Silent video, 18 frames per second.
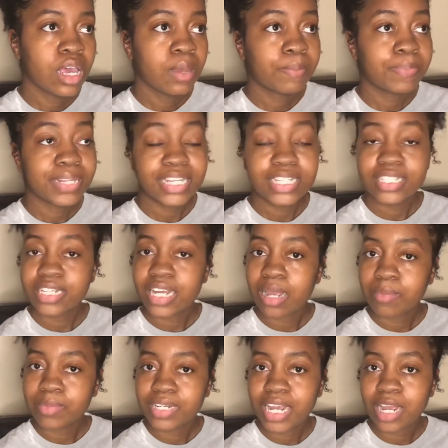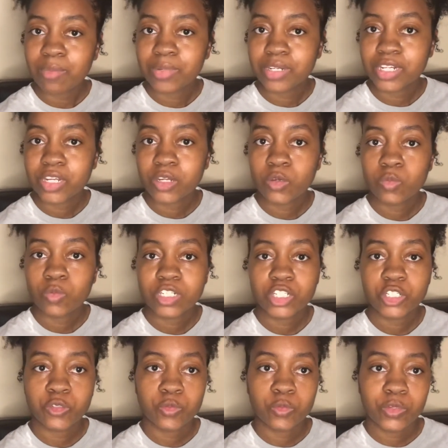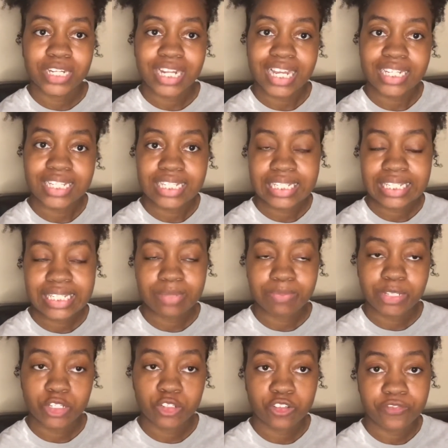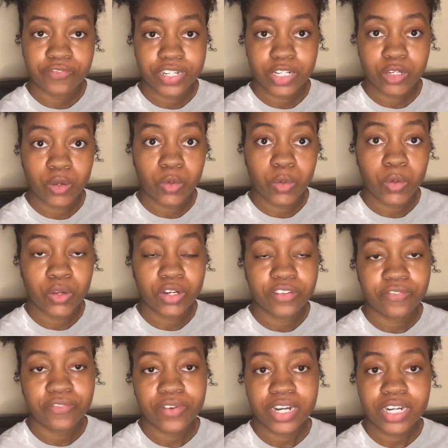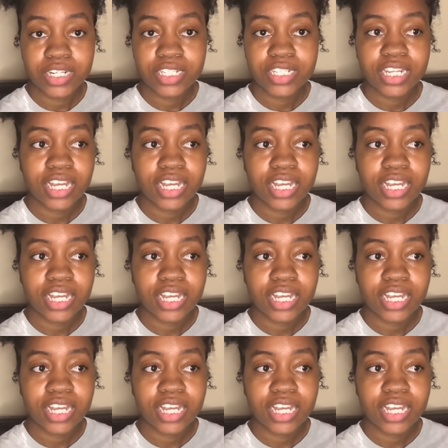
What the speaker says: Please comment down below what you would like to see me do a video on first.